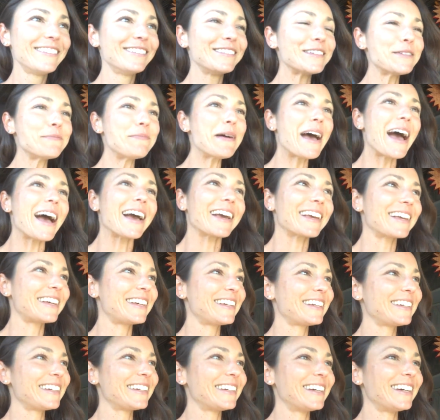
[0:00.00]
We're back.
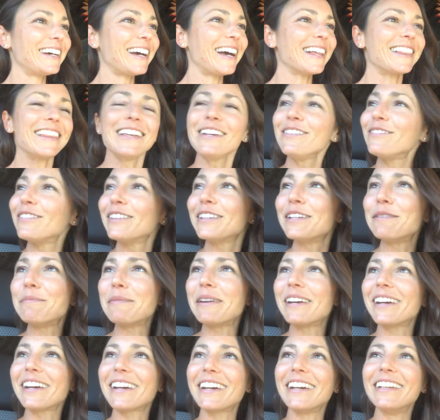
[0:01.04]
I think we're in
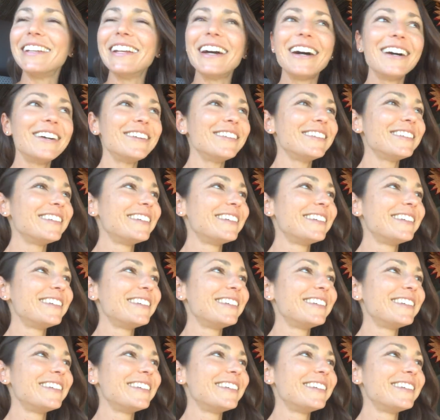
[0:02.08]
America now.